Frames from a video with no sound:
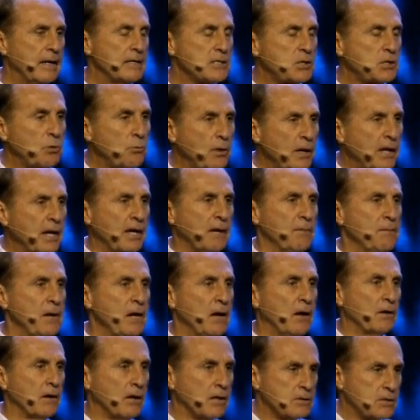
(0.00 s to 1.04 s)
And so we got to
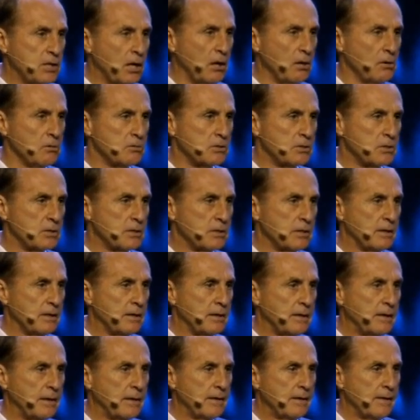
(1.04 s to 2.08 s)
be on our toes.
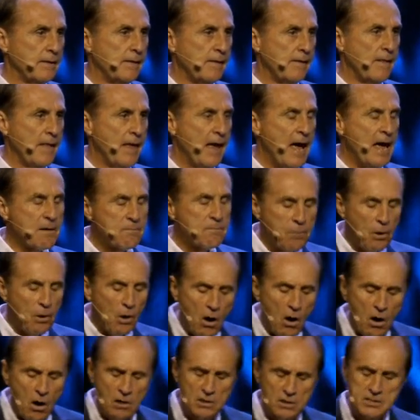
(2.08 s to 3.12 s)
And
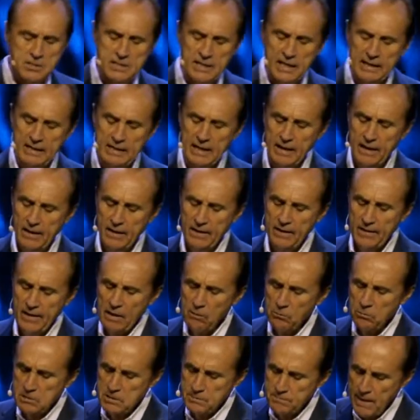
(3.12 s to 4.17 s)
Paul said,
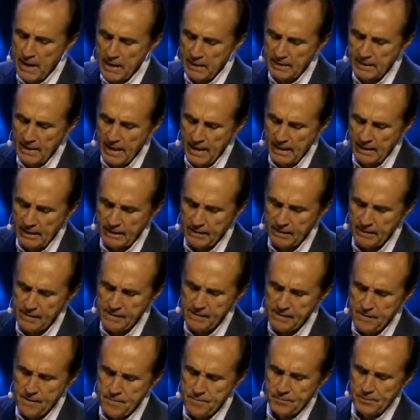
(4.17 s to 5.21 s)
that was back then.
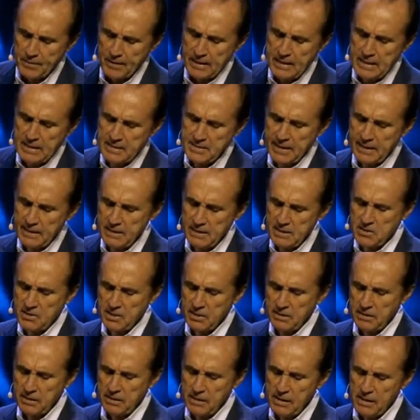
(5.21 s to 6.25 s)
He said,
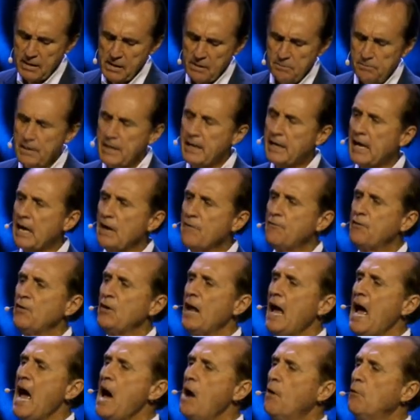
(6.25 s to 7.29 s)
listen, be
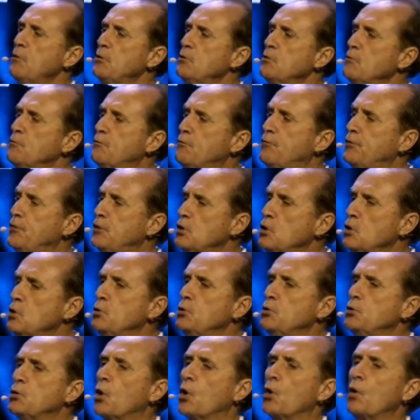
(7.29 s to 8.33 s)
careful how you
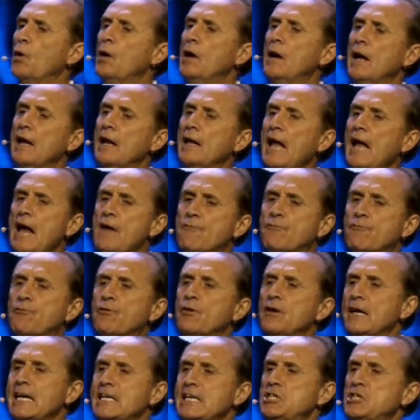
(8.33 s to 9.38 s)
view your life
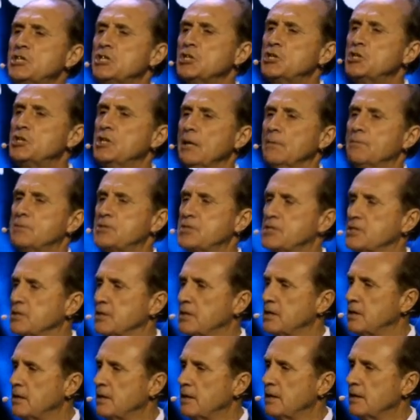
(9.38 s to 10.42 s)

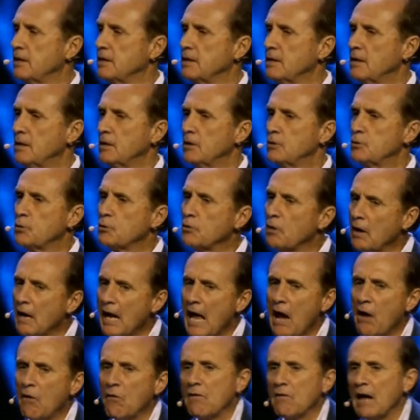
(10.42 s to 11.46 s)
relationships. Don't
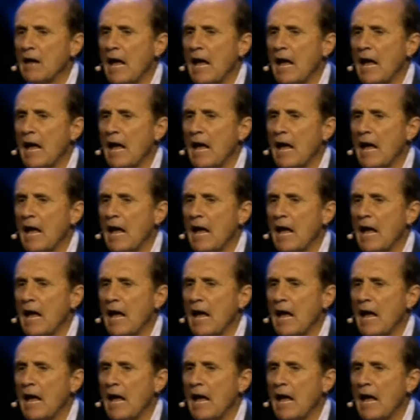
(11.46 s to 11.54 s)
allow